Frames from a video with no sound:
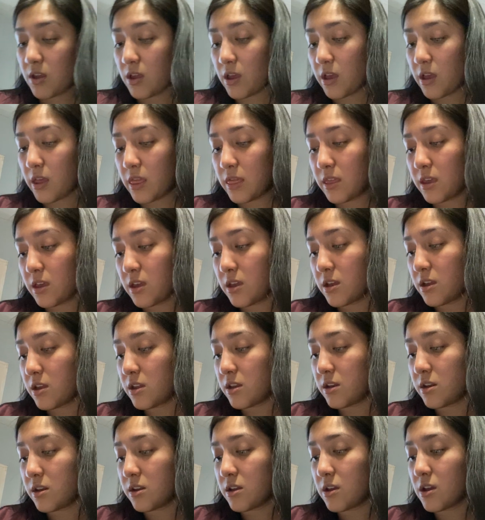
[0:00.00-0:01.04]
And
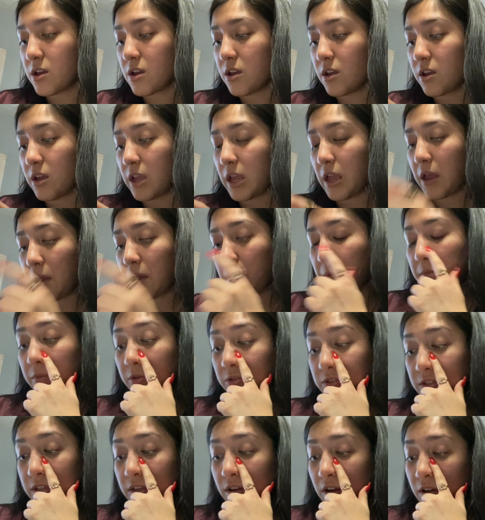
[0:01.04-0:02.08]
then
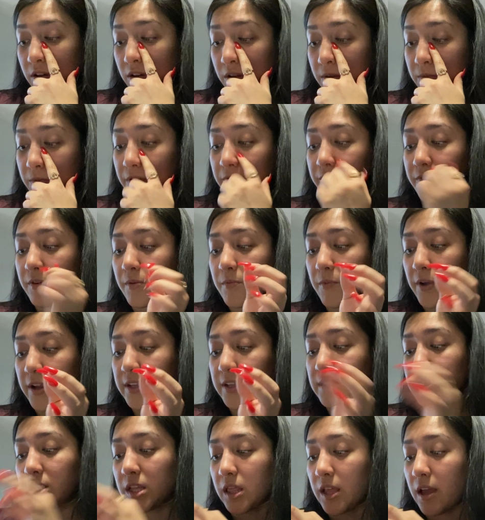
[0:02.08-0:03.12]
mostly all were from right
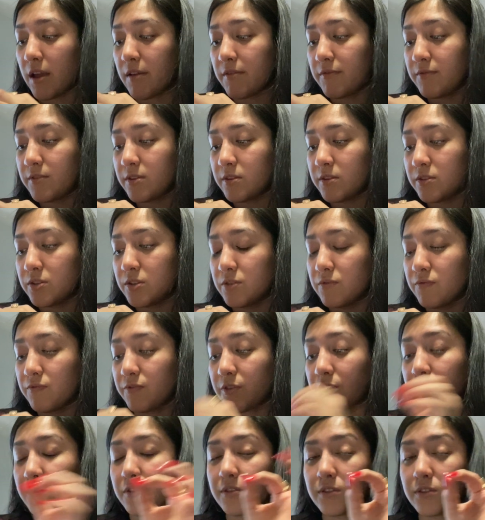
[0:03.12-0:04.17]
to left
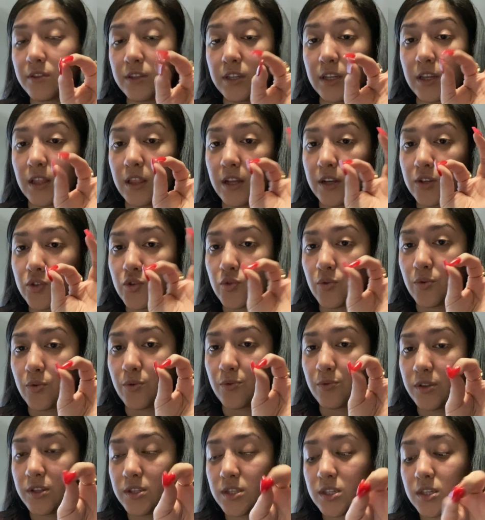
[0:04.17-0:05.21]
for the
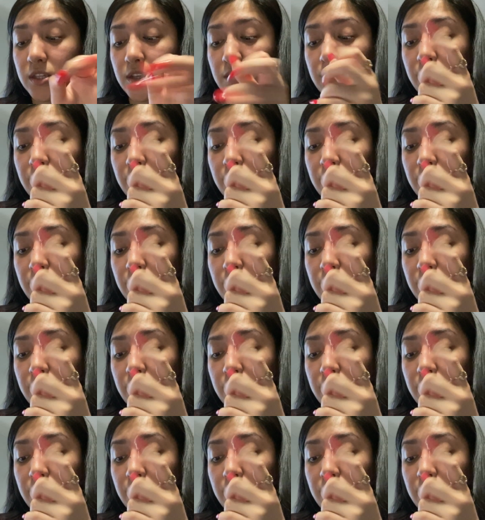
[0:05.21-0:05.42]
electrodes